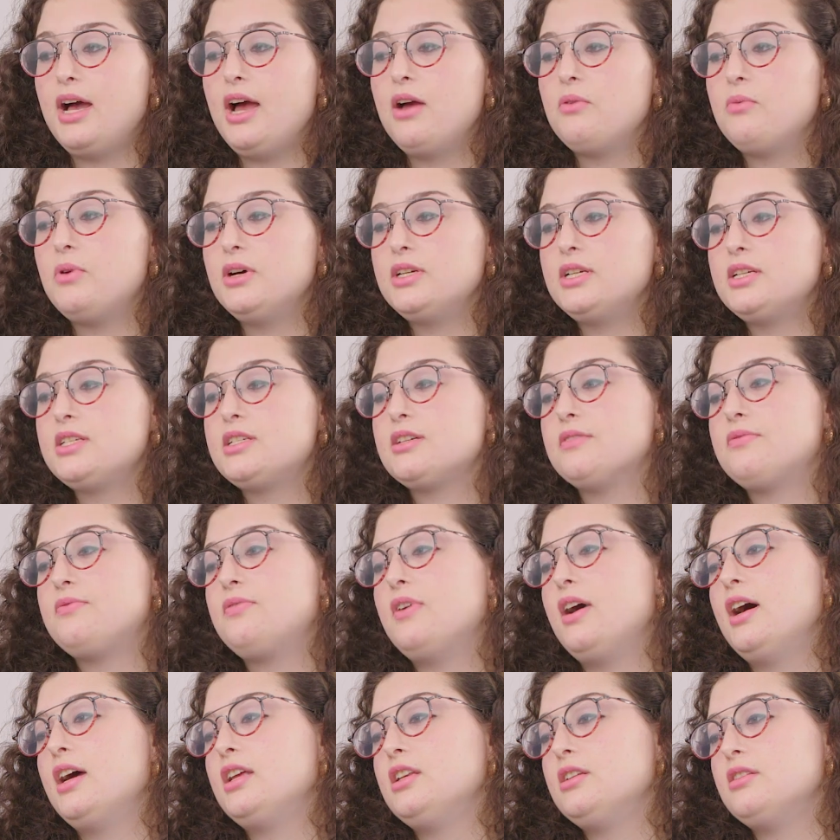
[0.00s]
I wanted to
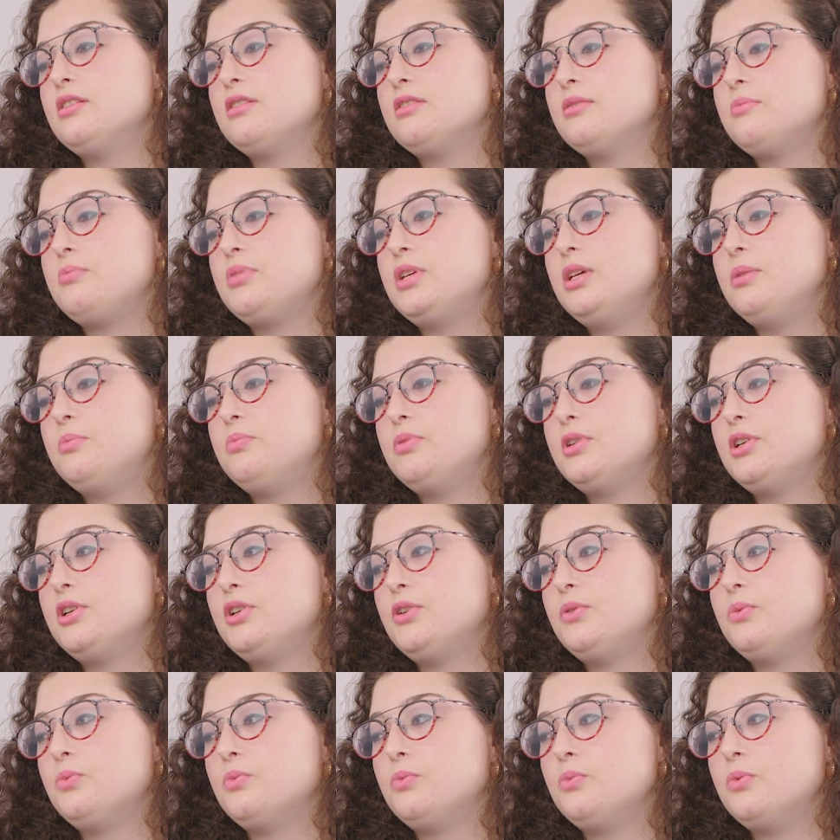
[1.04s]
find
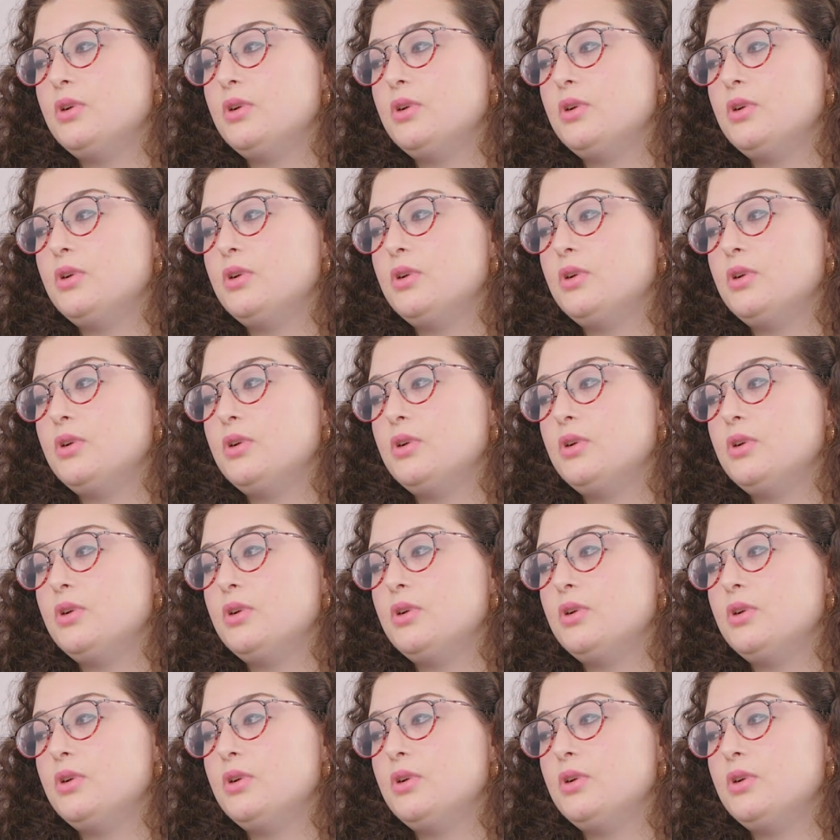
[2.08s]
people